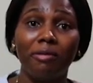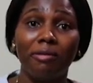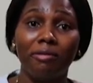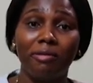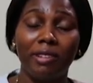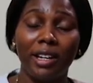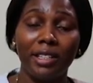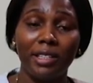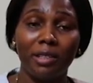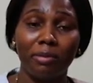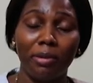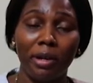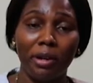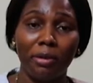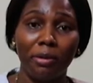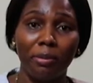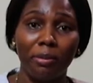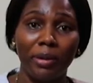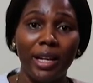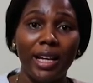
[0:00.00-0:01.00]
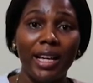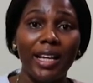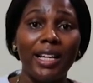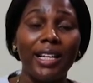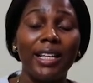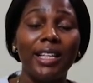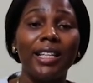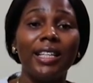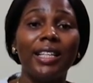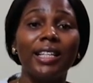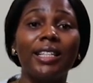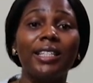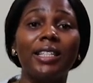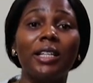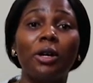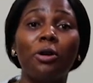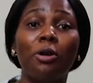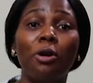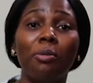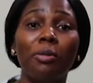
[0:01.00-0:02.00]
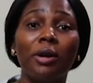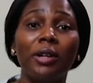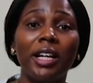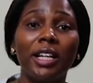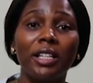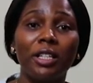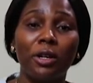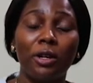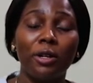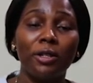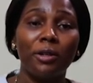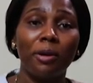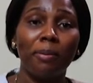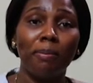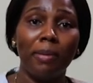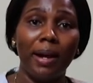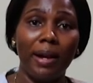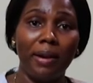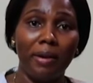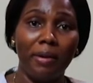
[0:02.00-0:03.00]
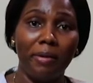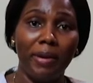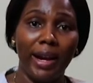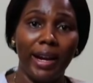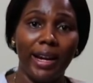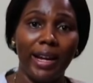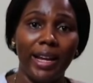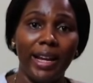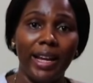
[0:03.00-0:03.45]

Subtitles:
falciparum is the commonest cause of malaria